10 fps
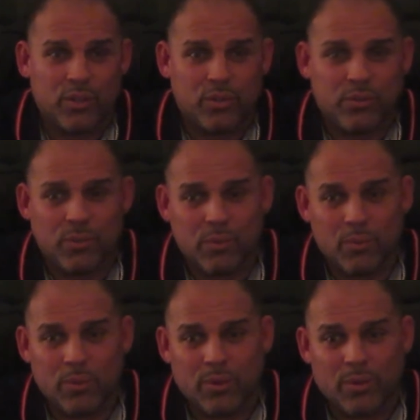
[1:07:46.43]

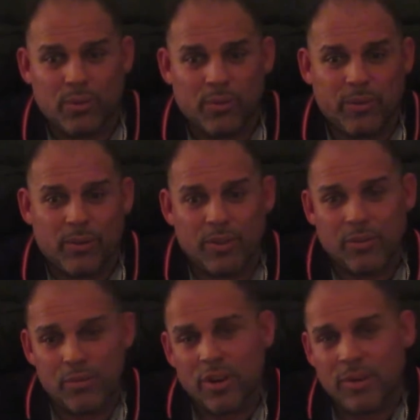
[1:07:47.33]
So, on
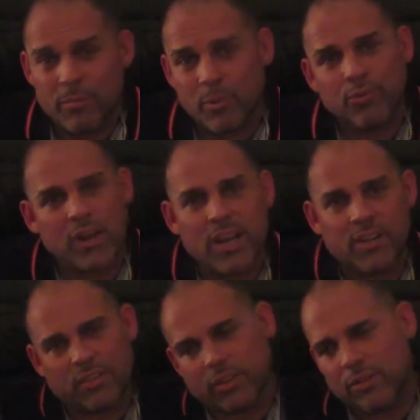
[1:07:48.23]
the run, most
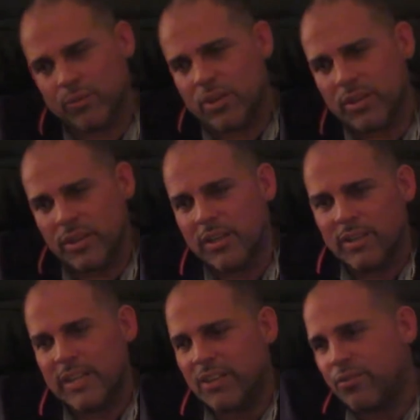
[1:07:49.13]
righties on the run,
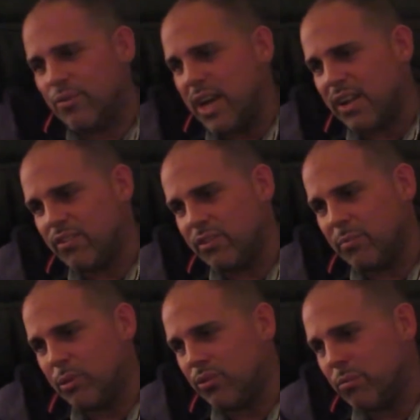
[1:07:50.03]
natural reaction,
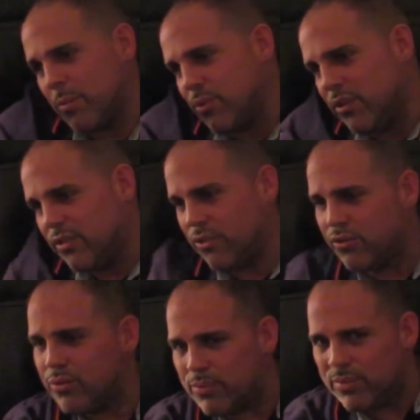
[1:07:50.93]
muscle memory is to
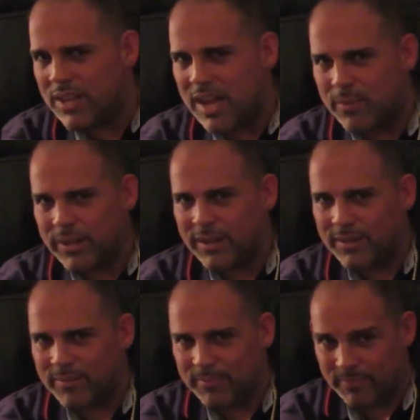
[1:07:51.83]
shoot that way.
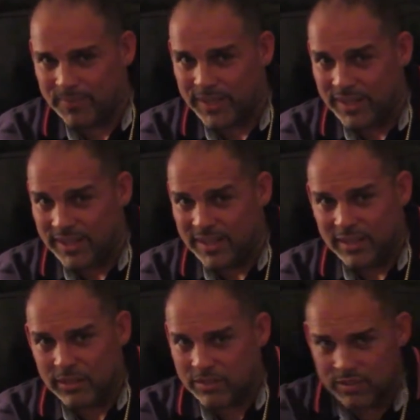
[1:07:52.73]

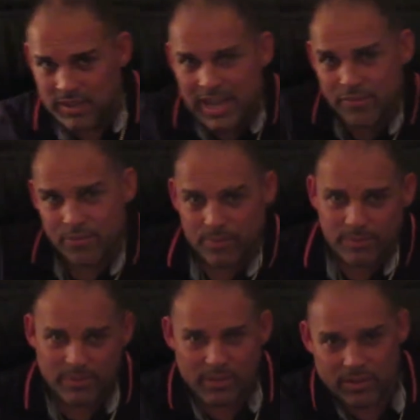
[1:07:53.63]
Because it's natural.
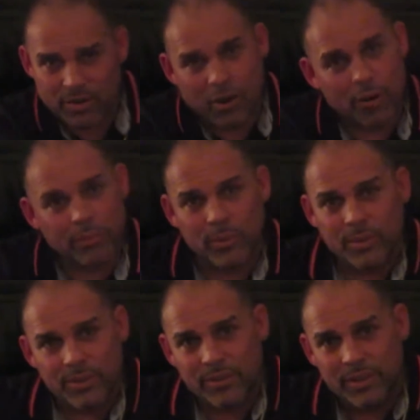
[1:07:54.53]
Your arm don't
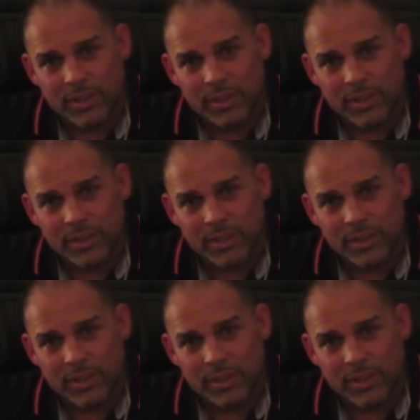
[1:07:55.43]
hurt.